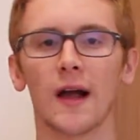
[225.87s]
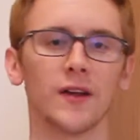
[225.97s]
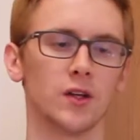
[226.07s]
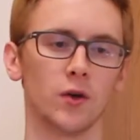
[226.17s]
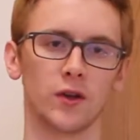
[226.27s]
I
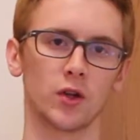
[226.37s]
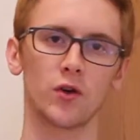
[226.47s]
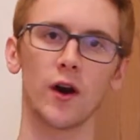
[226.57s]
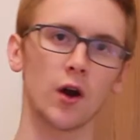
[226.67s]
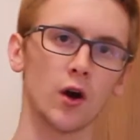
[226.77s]
like to do like the
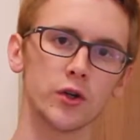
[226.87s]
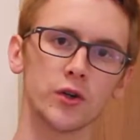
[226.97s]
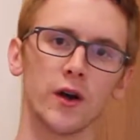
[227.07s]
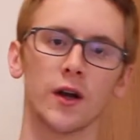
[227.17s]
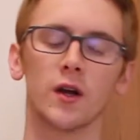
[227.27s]
credit card
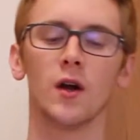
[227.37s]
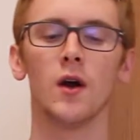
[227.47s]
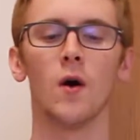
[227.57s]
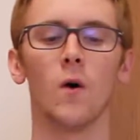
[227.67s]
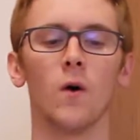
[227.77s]
trick,
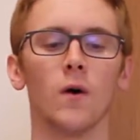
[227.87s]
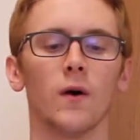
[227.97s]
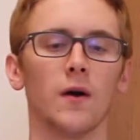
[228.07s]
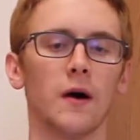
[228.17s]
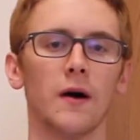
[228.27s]

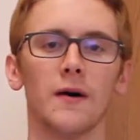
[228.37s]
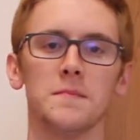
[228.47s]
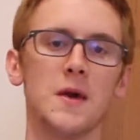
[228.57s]
or